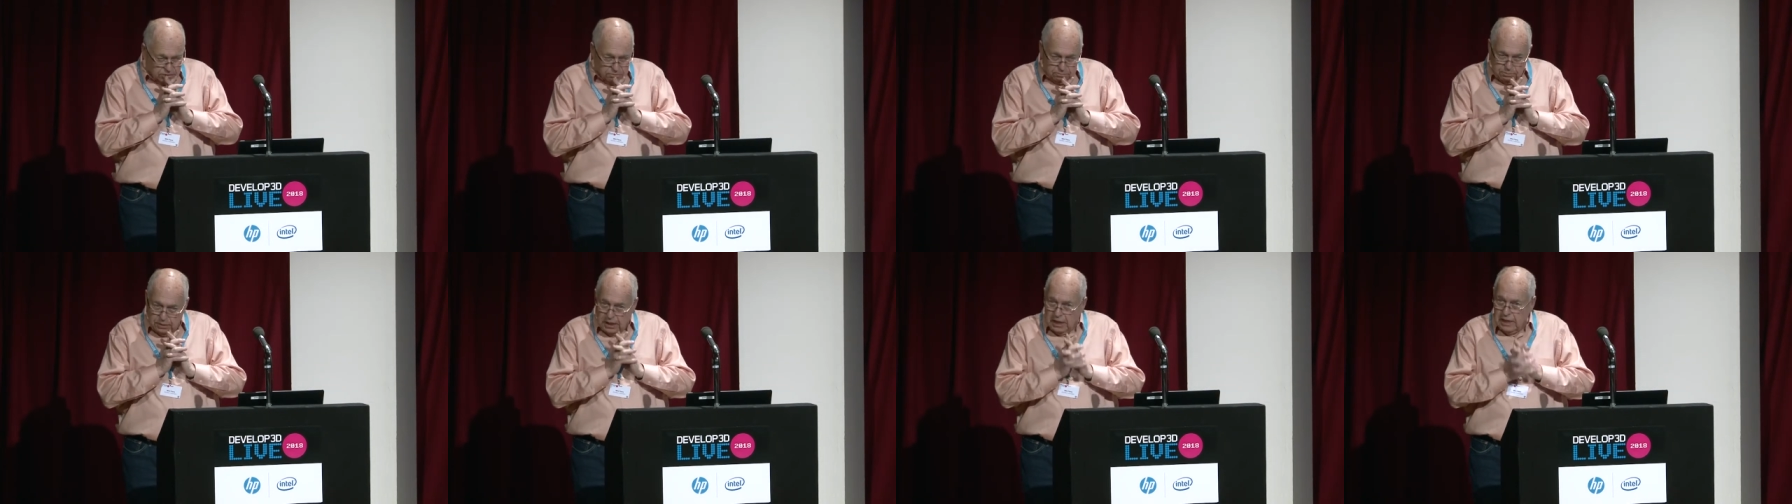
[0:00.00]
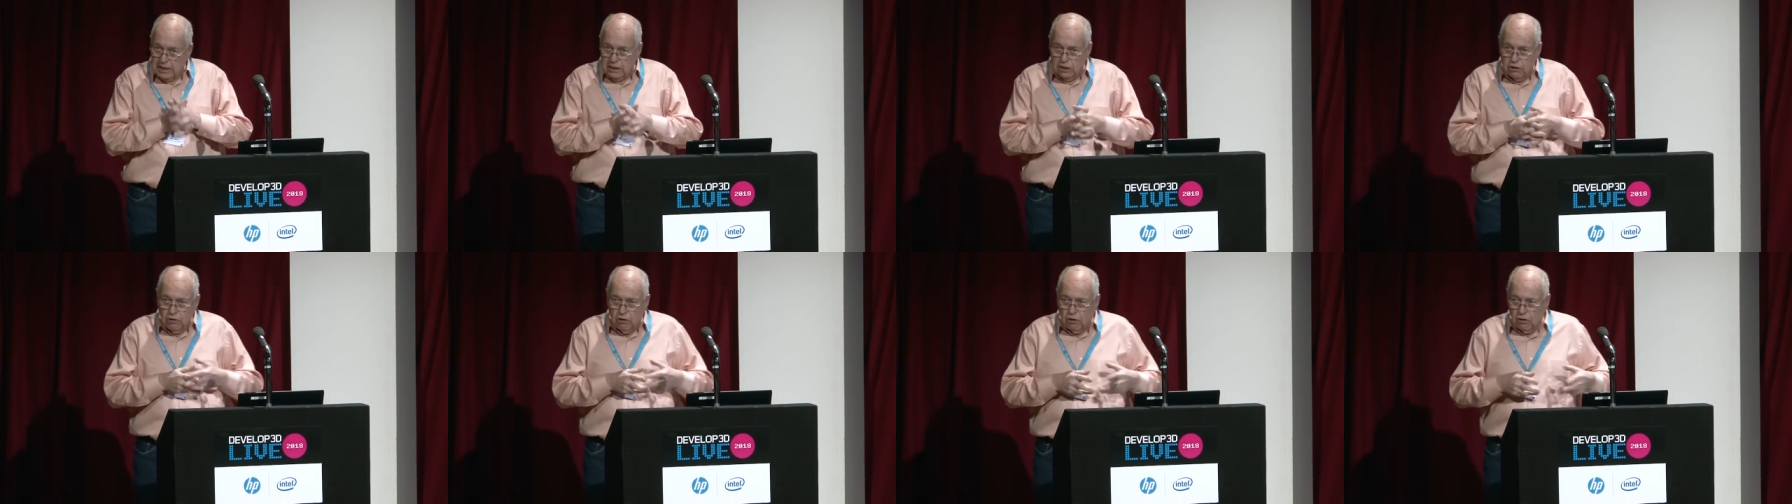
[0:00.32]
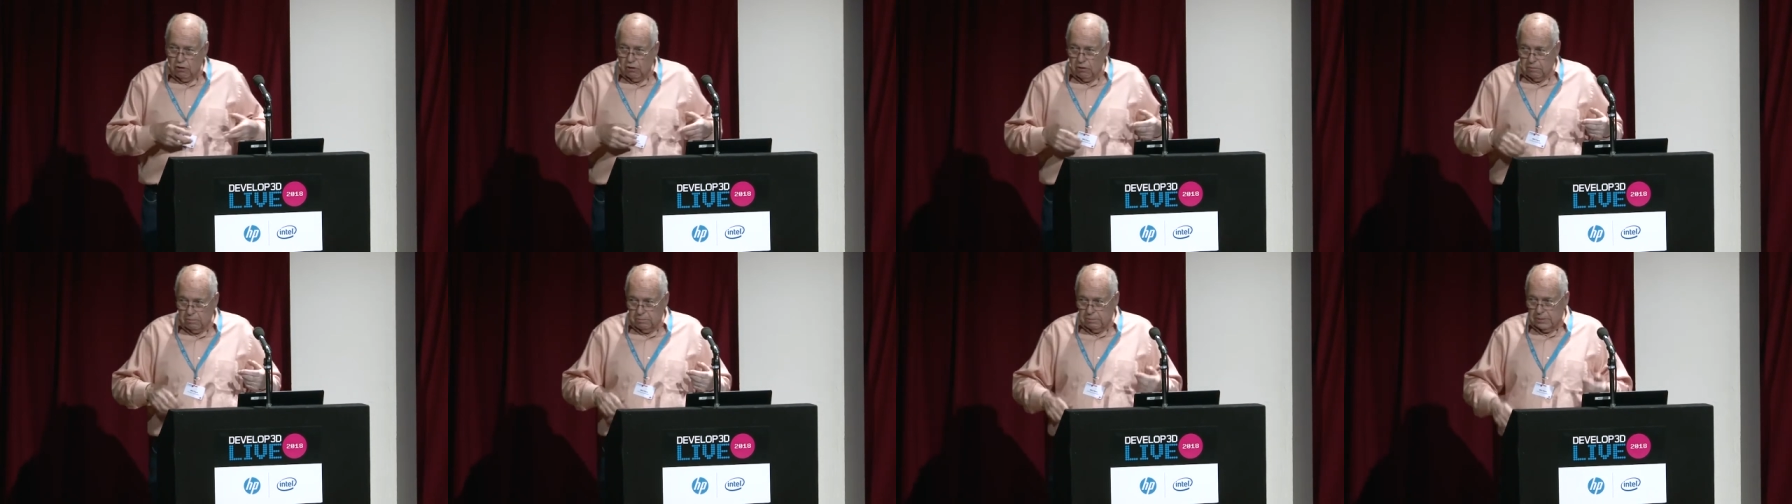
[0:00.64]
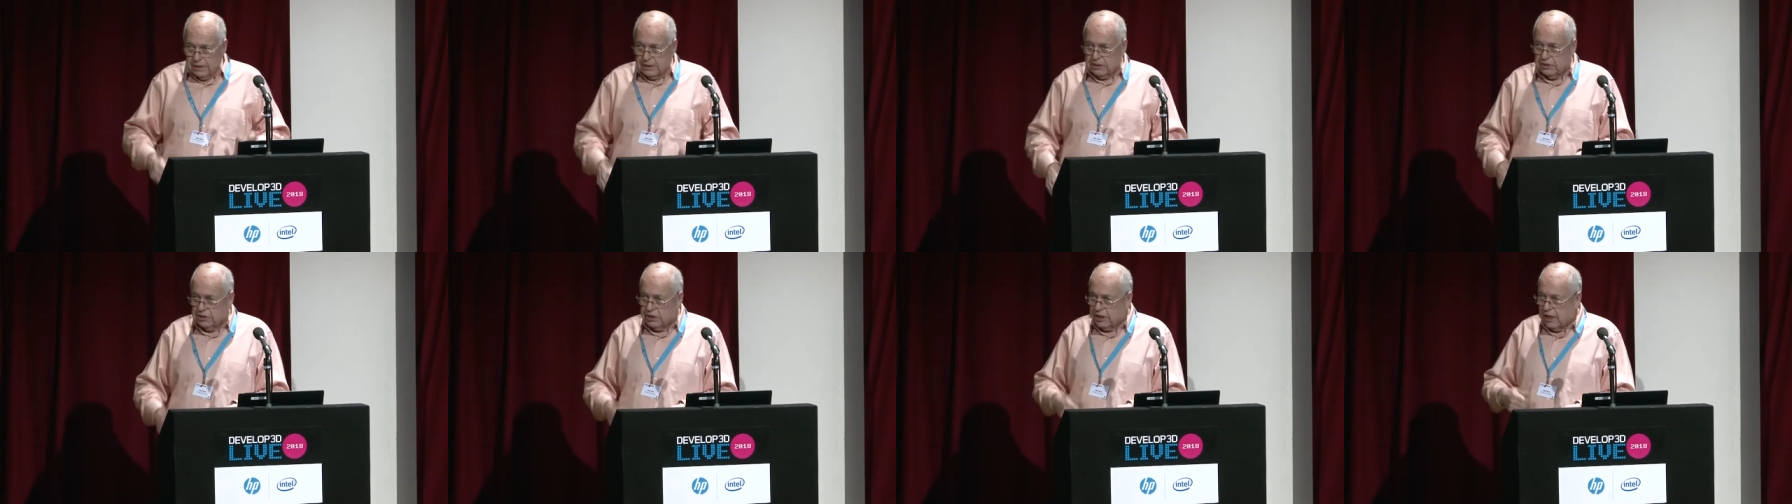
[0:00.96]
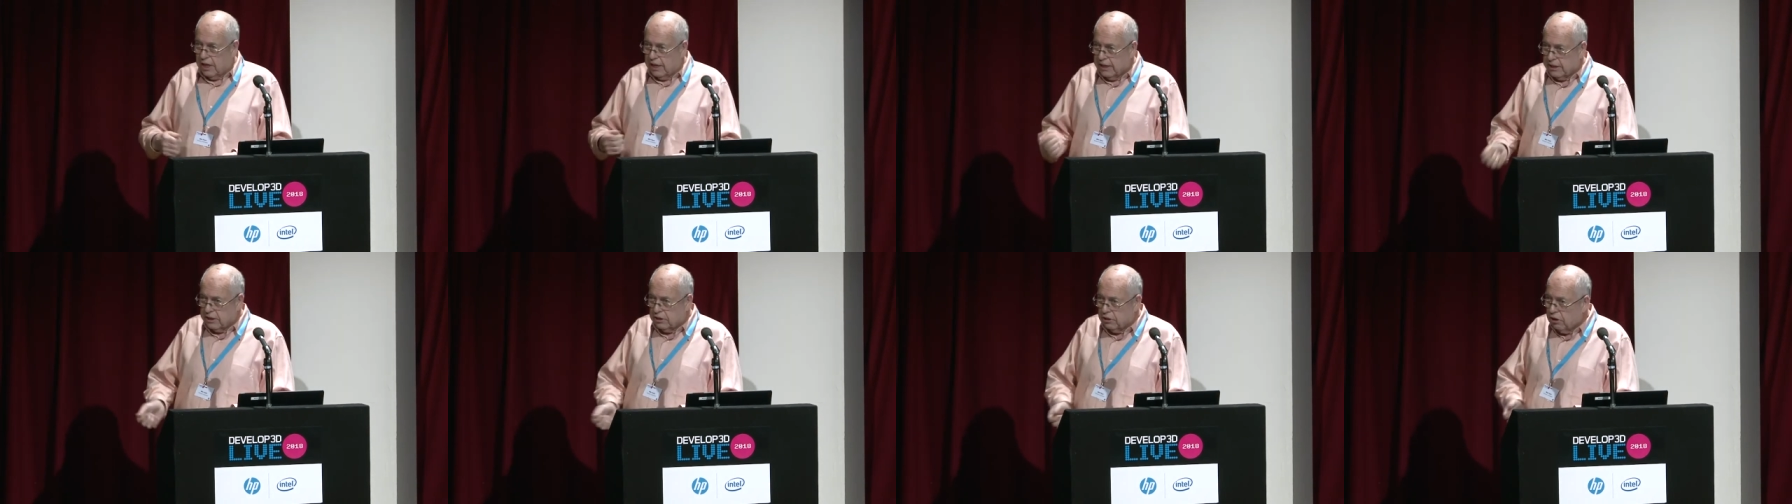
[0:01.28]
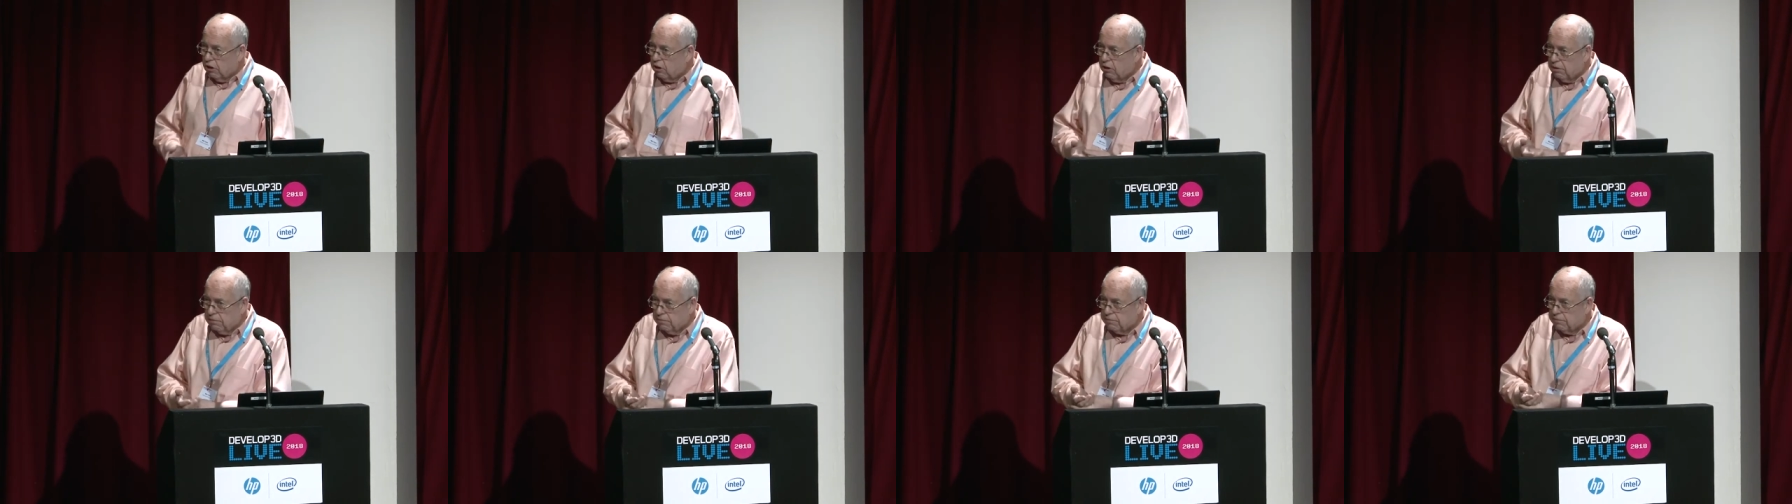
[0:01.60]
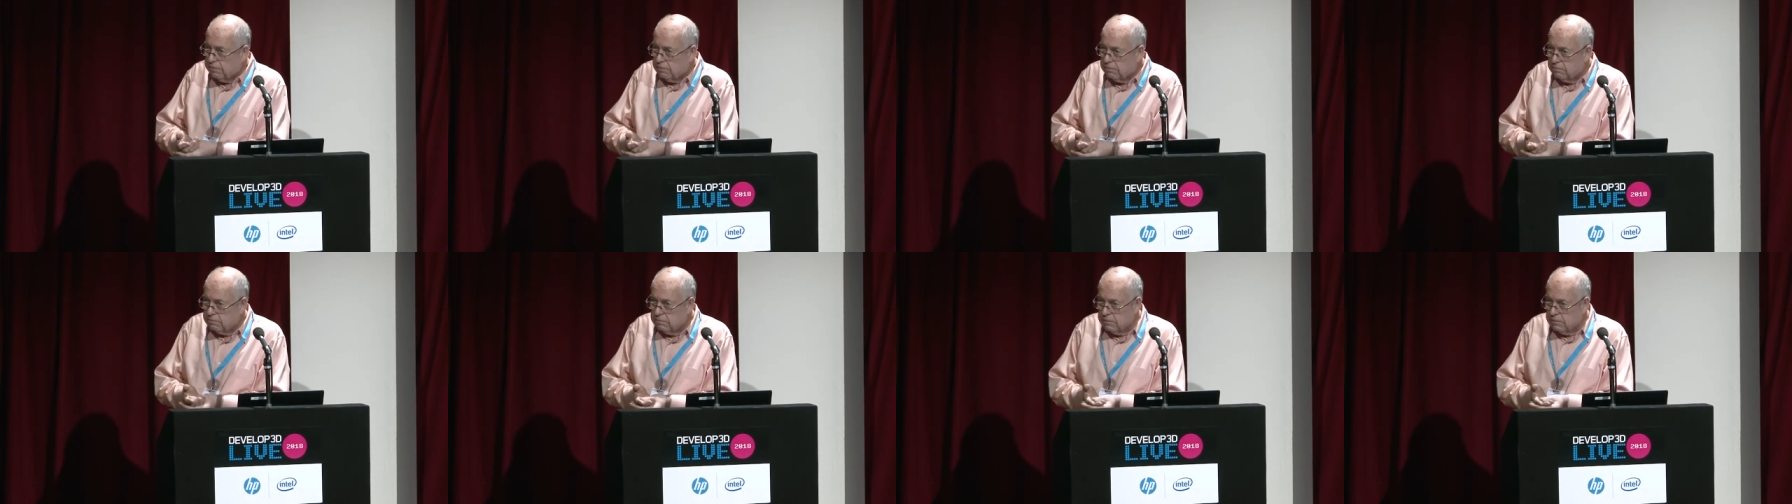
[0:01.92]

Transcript: by law, be signed off,